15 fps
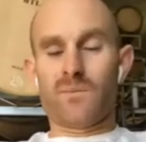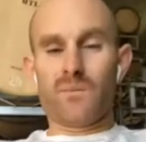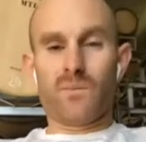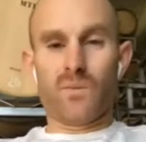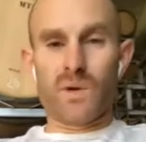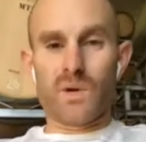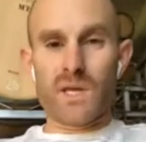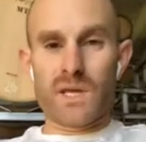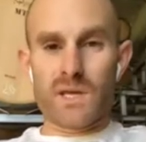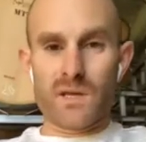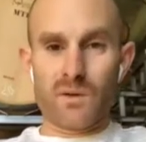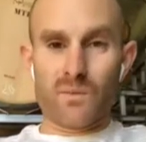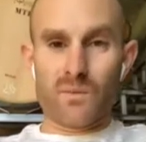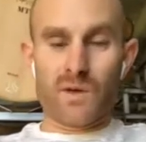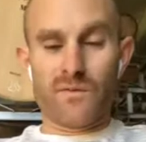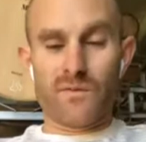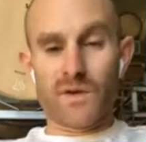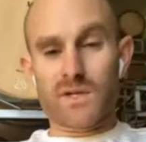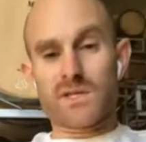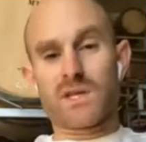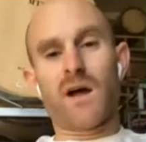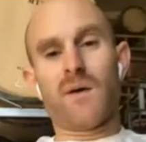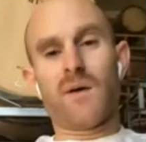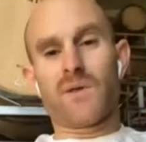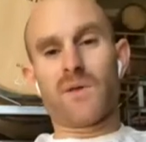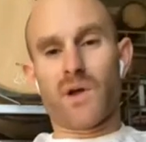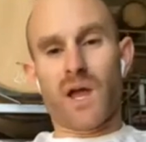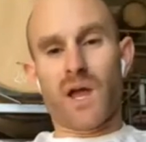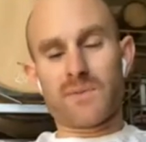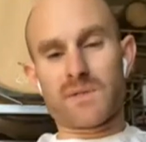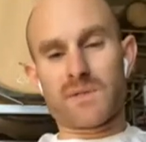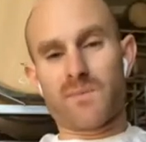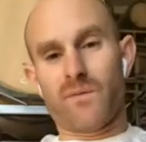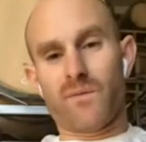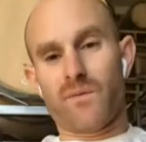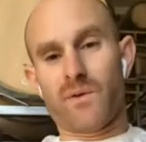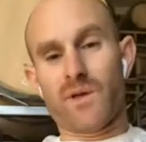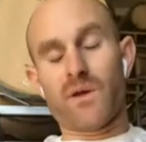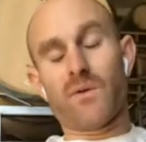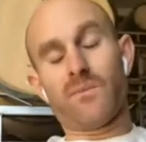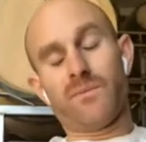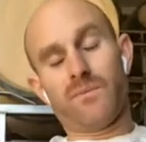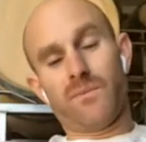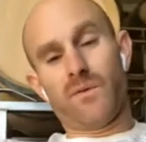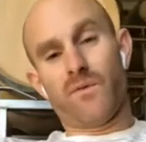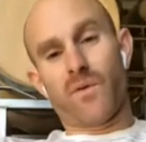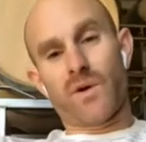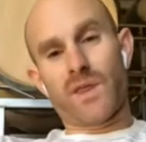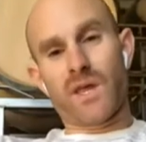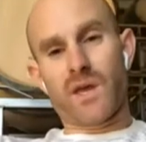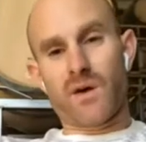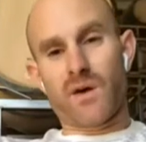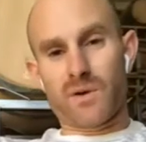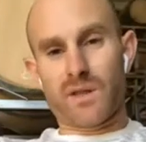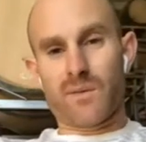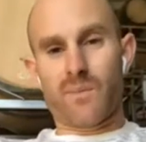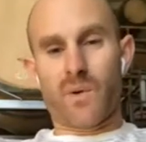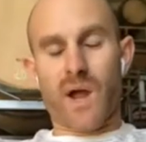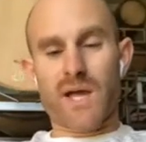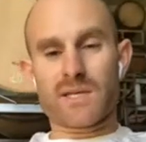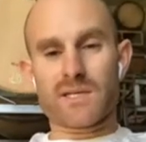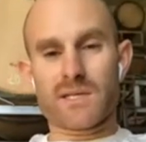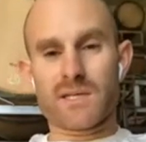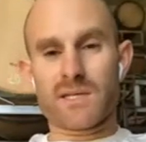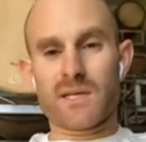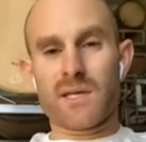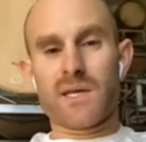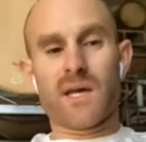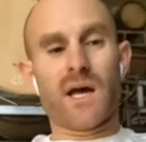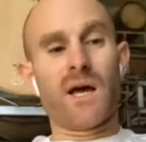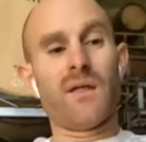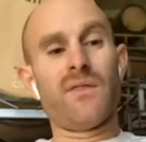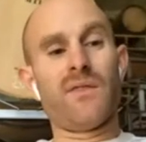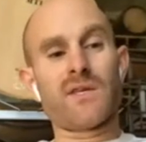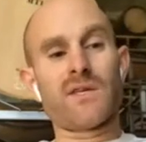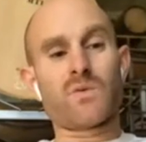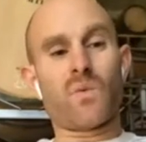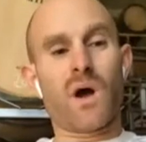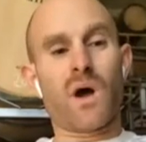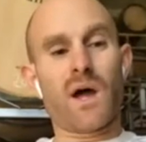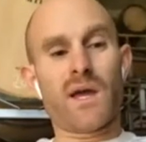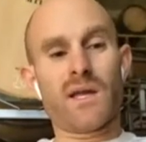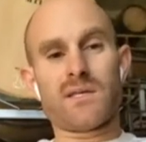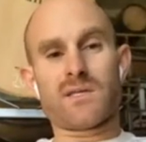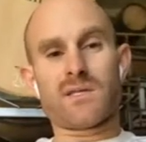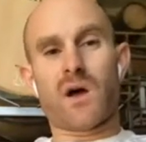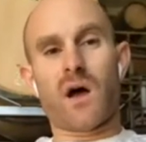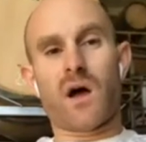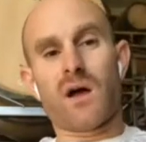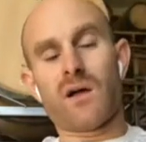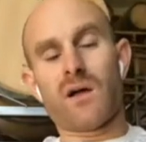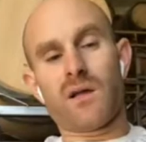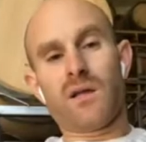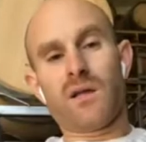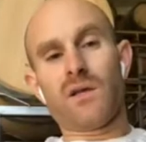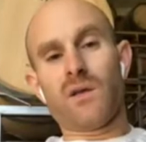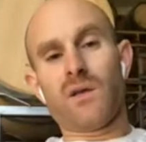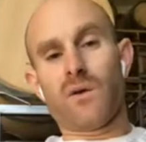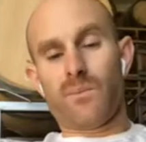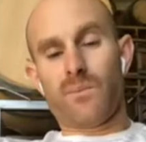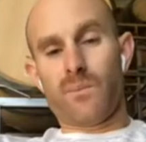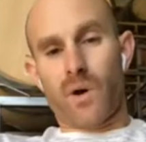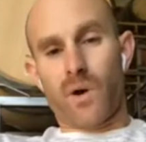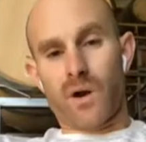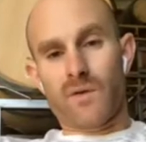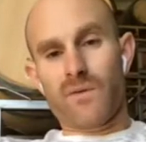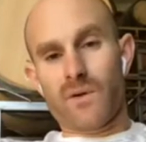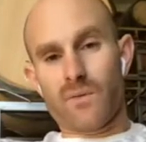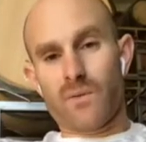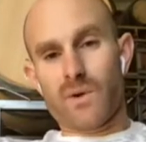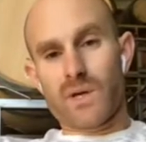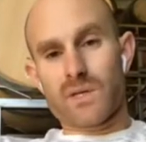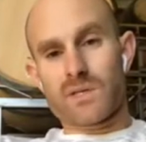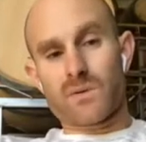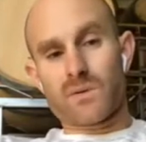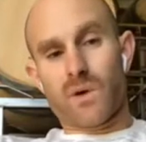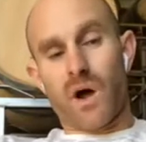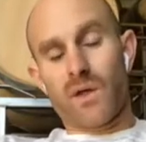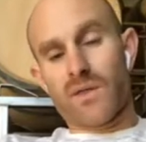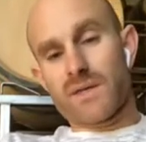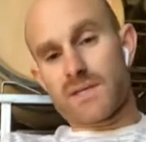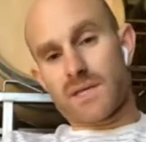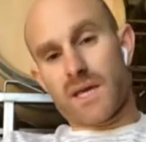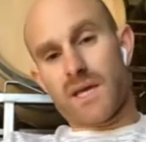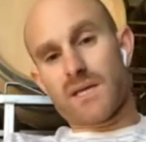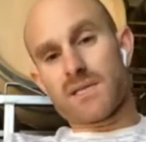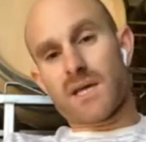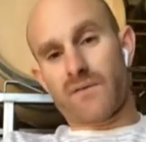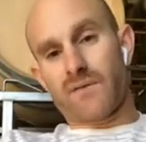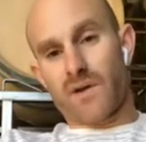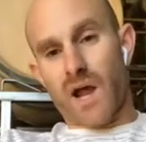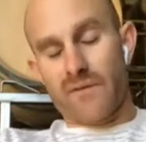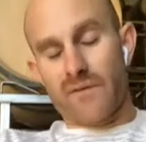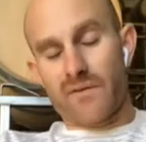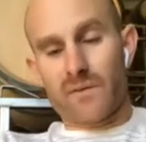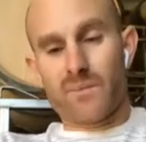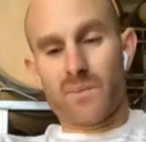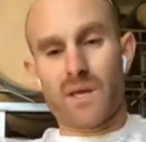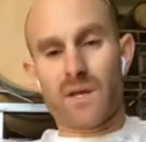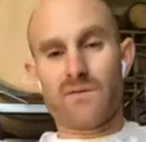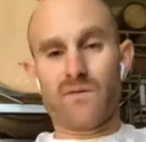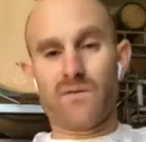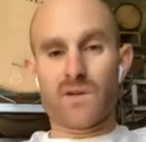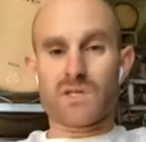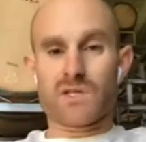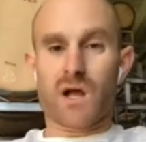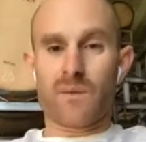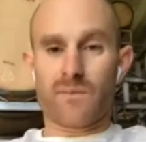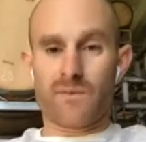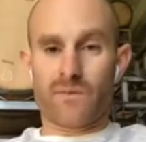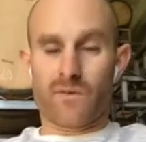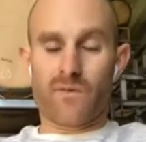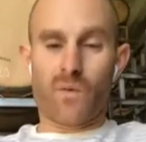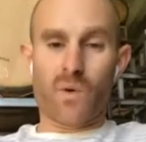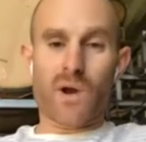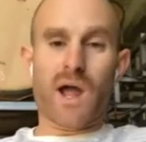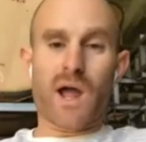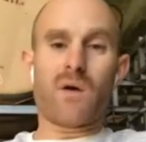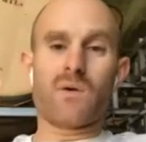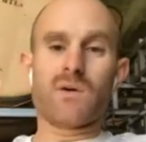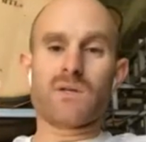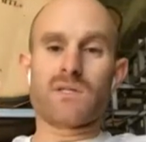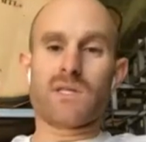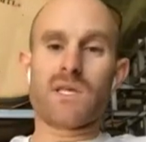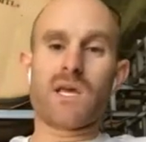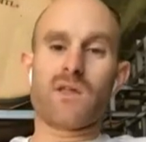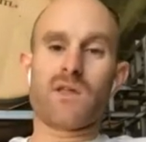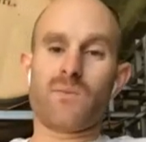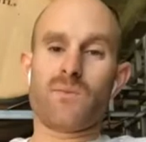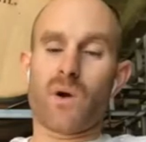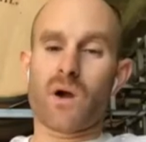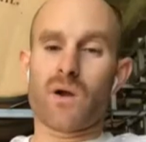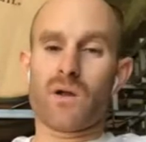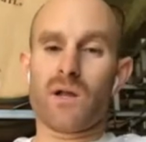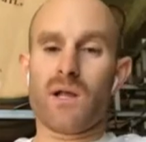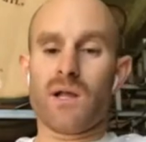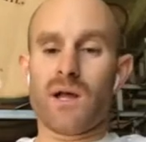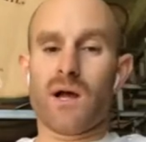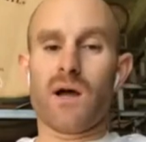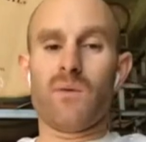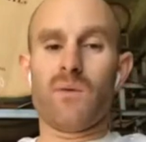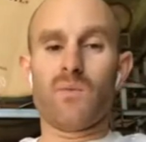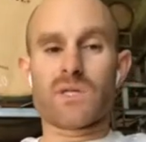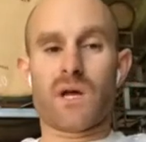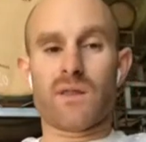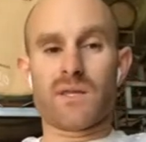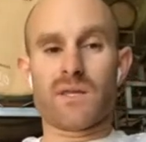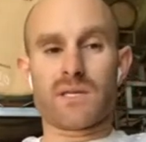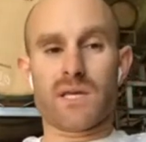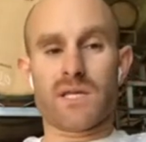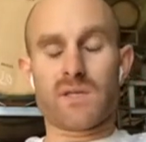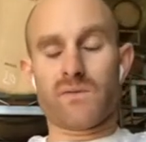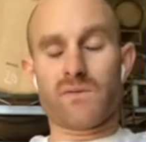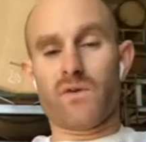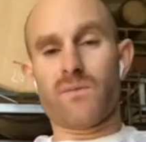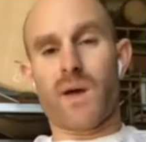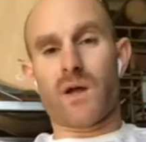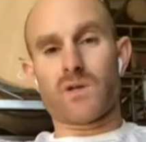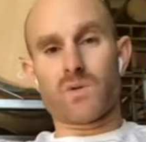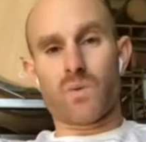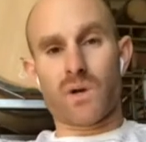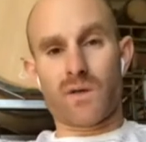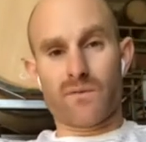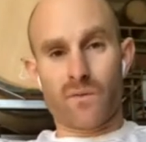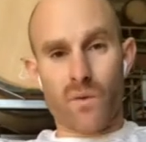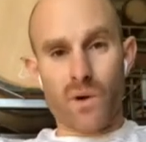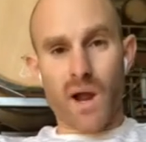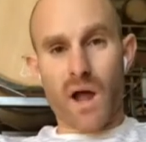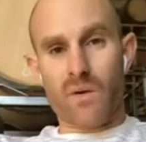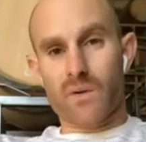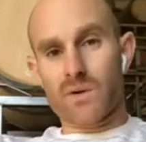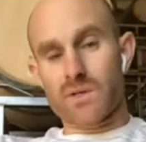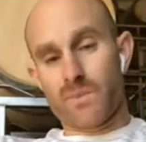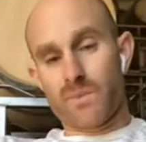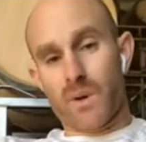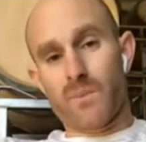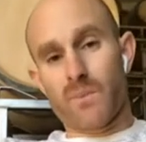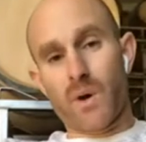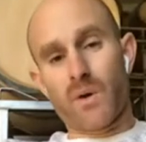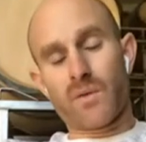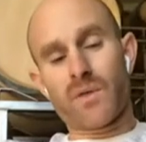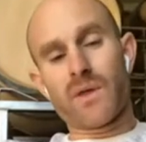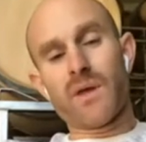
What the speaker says: we foot stomp the grapes, before they go into the press. This wine saw, part of it was on the skins after having been foot stomped for 4 hours. The other part was on the skins for about 24 hours. But both